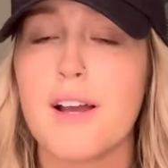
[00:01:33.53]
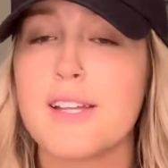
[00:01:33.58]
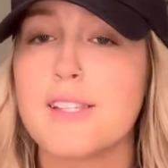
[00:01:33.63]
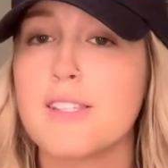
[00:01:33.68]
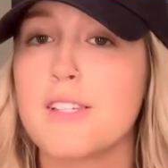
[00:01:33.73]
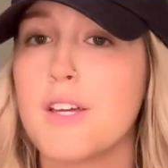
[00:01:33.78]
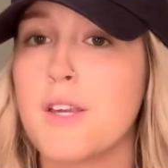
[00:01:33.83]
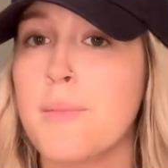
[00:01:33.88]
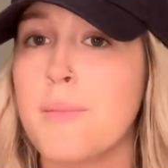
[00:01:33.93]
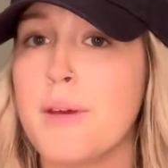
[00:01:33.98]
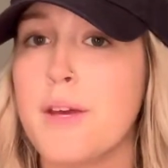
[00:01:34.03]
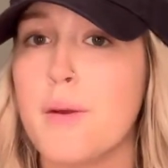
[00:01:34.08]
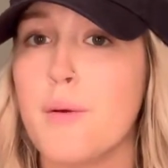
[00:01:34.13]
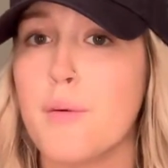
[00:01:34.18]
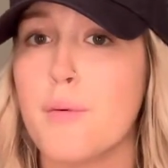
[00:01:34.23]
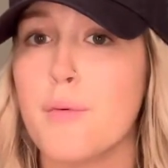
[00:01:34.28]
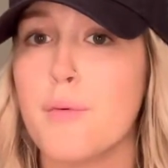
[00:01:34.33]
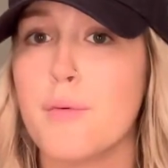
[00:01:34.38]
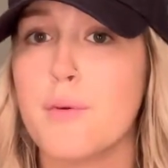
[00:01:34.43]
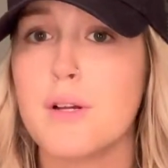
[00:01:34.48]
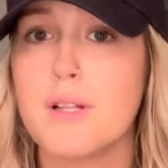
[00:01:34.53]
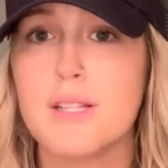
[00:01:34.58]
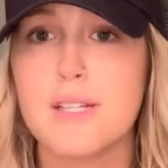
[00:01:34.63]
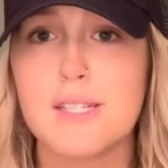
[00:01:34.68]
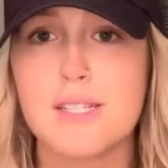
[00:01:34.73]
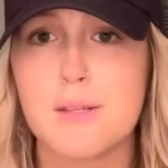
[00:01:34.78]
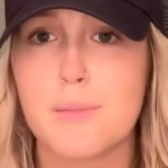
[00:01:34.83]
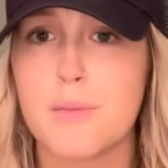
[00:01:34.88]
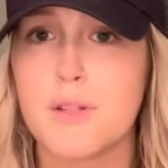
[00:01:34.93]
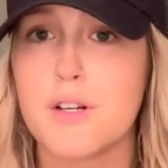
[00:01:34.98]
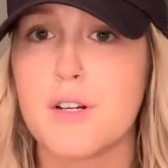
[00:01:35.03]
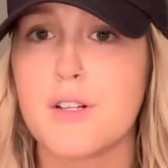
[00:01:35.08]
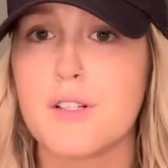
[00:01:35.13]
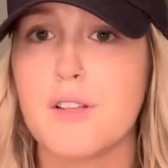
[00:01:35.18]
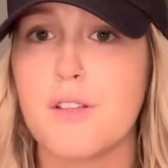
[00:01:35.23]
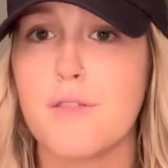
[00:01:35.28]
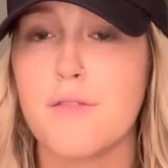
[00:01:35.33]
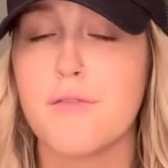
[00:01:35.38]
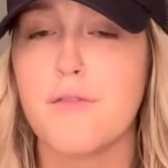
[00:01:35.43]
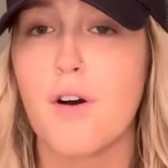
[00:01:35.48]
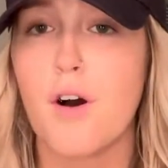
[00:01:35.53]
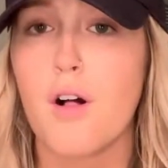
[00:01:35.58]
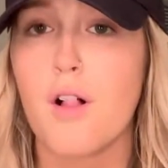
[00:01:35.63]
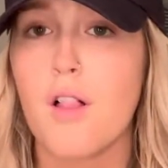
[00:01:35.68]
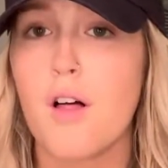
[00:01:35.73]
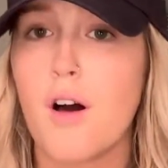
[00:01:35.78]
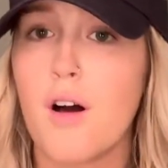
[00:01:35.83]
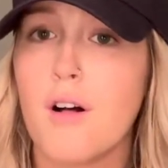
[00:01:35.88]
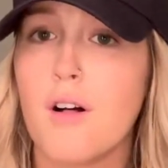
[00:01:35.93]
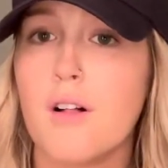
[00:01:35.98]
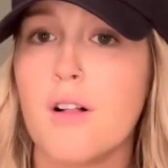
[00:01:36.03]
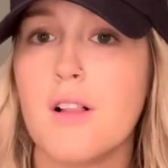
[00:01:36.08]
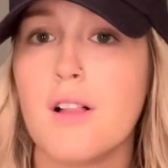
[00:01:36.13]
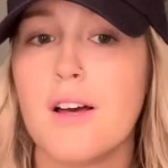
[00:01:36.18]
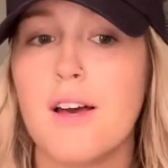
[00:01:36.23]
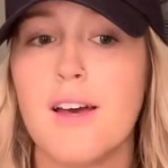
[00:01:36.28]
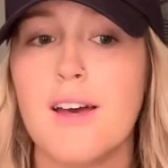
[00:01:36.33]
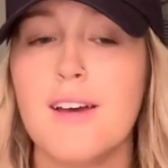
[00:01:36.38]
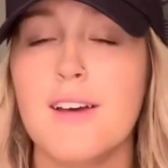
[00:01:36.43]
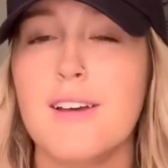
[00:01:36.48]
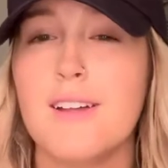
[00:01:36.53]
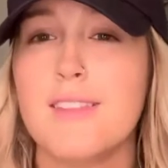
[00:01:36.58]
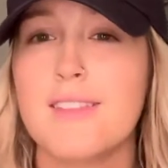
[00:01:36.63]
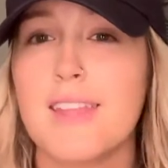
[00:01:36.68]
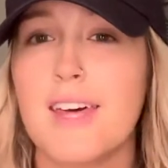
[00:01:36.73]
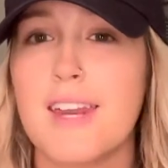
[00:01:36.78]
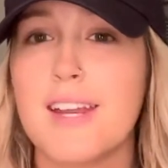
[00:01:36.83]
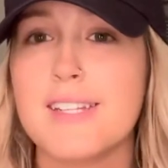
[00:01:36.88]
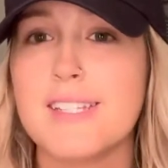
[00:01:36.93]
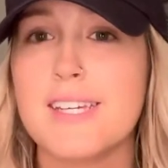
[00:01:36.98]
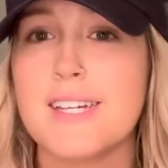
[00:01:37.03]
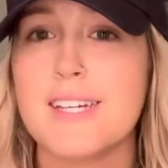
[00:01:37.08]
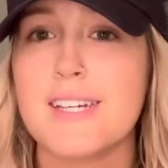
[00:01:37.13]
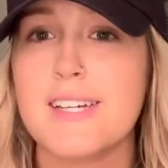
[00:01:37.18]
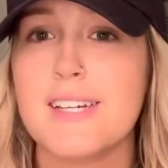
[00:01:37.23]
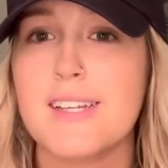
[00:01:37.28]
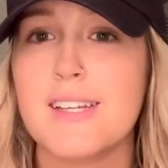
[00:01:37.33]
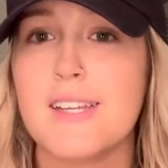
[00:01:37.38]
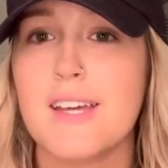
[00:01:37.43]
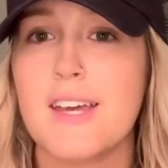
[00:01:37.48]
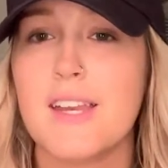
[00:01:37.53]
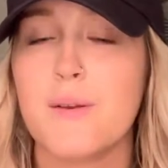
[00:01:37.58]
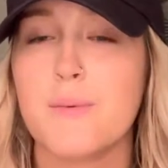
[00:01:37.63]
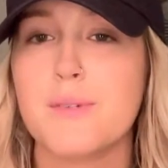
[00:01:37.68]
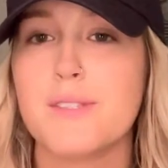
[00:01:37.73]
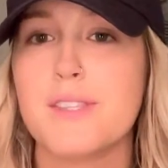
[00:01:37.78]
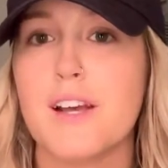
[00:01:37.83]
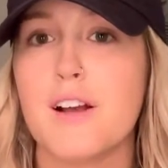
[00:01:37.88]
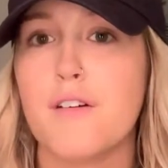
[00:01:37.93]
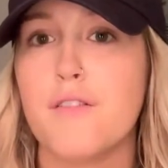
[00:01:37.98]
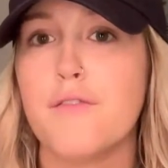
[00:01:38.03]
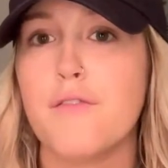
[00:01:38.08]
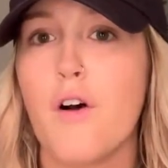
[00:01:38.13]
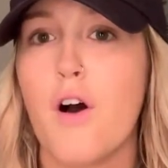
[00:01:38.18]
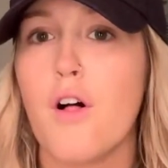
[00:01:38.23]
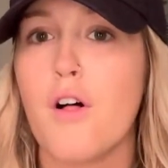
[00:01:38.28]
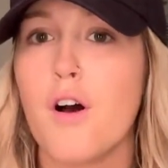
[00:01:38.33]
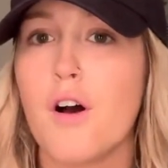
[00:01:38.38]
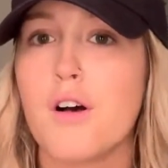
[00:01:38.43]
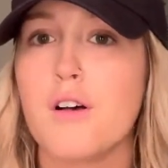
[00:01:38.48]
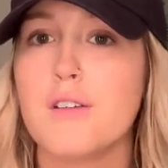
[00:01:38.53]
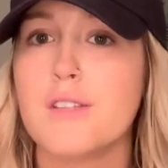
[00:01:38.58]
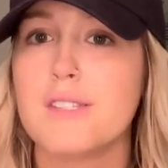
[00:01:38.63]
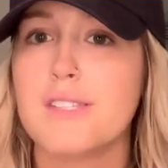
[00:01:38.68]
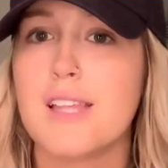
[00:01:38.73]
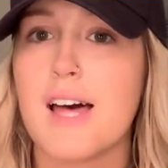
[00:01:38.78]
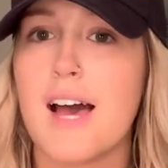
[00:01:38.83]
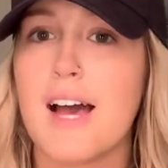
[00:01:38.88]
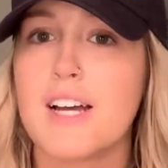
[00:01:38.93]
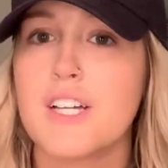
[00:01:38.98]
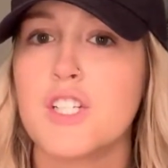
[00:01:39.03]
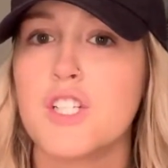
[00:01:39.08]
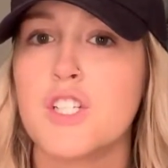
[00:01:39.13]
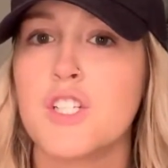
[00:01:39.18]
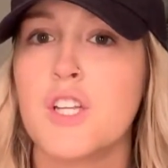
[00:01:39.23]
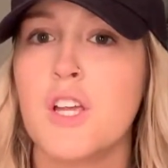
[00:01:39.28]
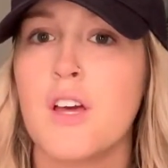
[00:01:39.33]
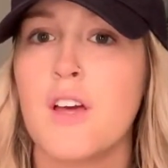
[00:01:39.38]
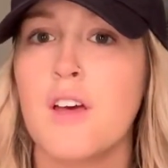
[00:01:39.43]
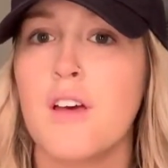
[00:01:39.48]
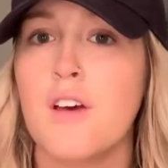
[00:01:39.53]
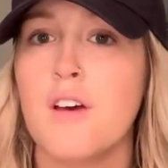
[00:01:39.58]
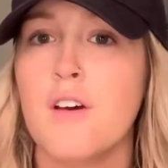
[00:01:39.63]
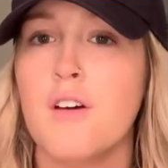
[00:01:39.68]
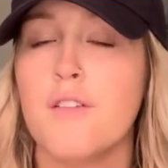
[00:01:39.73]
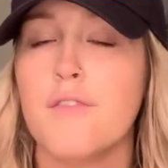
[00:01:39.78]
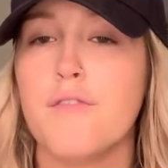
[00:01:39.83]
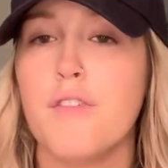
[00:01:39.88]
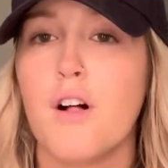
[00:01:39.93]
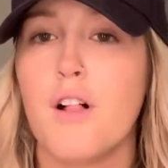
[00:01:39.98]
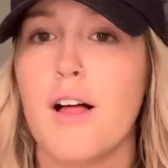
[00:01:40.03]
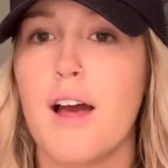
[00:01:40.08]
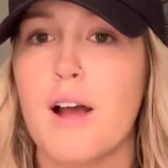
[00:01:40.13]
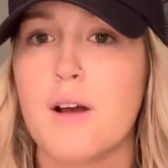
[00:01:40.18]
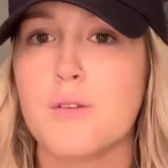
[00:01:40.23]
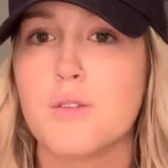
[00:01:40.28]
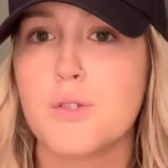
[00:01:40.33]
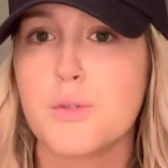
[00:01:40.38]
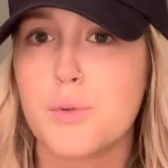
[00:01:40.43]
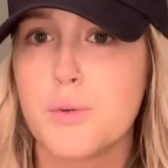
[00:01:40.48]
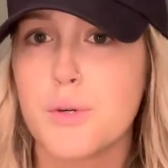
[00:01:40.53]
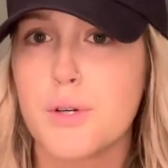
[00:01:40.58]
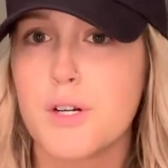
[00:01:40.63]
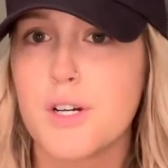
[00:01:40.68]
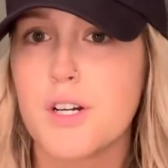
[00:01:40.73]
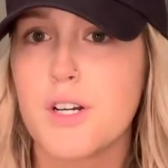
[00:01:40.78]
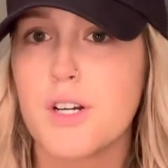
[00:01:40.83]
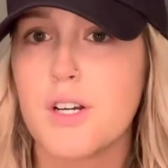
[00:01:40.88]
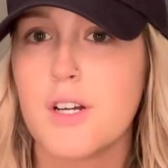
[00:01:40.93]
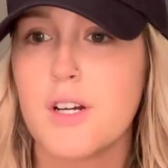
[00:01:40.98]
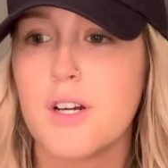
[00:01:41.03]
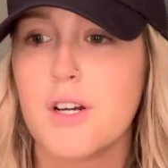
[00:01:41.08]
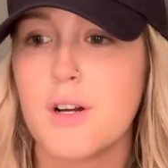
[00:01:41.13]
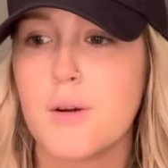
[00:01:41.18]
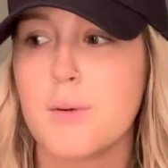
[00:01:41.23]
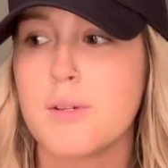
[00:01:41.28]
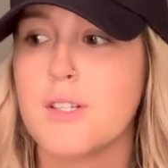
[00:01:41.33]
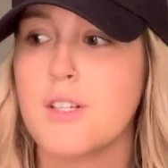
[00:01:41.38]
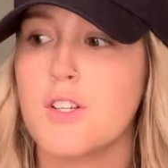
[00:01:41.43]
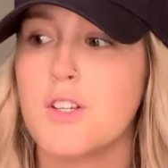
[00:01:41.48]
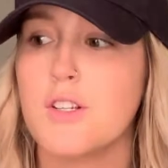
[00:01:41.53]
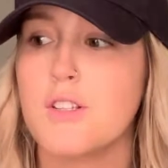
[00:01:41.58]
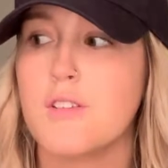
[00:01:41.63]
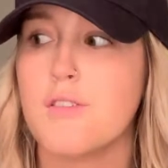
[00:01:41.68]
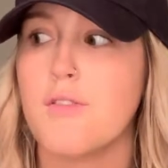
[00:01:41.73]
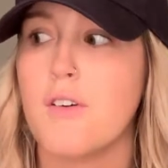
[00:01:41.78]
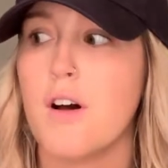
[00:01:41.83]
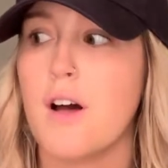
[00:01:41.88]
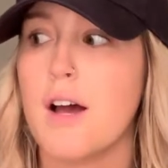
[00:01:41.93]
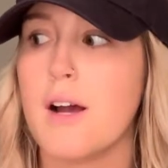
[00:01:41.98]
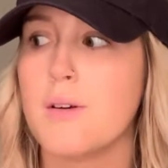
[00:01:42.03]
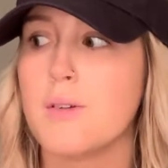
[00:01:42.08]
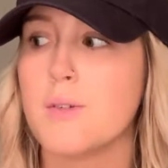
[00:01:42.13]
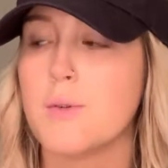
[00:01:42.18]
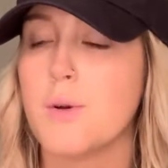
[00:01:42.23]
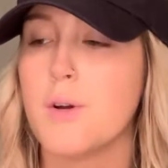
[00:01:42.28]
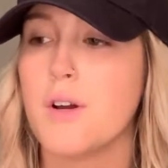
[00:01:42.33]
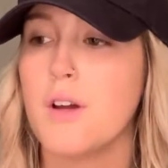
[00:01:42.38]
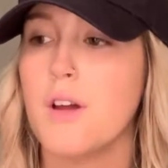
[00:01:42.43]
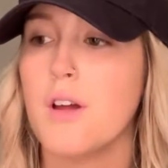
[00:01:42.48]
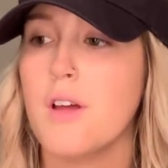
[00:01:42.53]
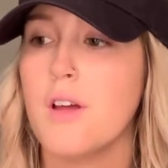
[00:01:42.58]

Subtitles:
It's gonna be really similar to the fall haul that I did, and it was like a fall haul slash fall house tour, or was it just a fall house tour?